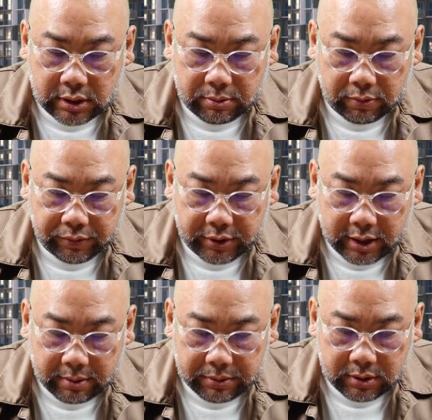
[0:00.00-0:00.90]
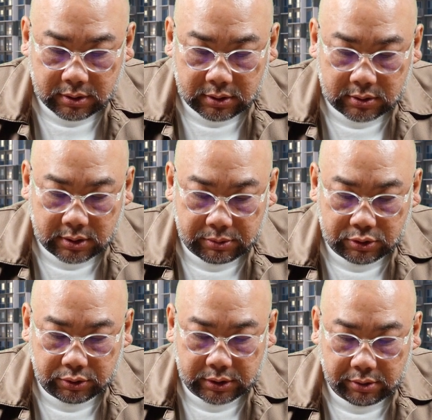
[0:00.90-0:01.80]
I'm not very happy. It's coming
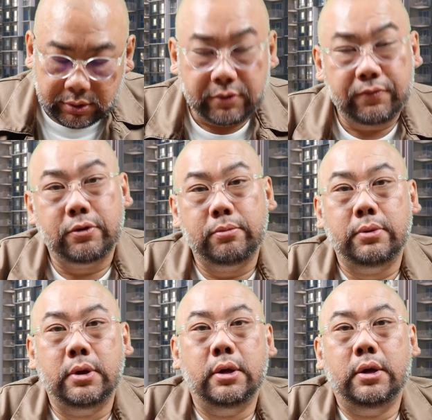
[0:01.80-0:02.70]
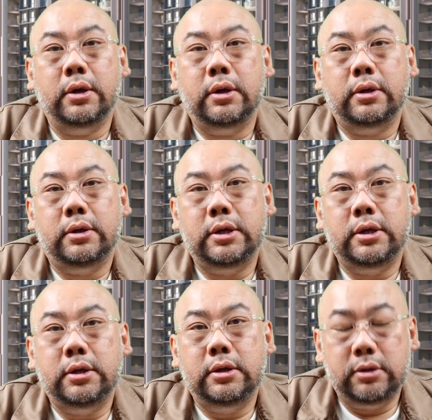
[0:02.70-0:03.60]
straight directly from
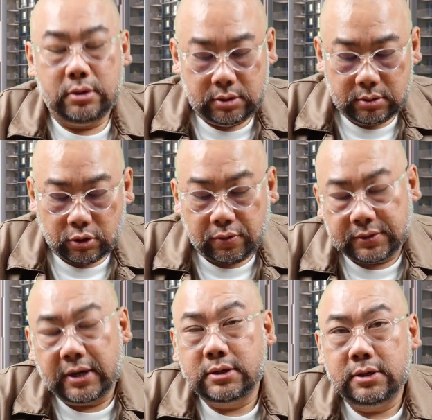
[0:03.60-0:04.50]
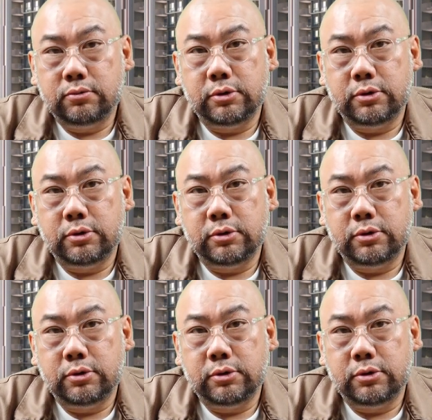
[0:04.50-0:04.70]
the north sector.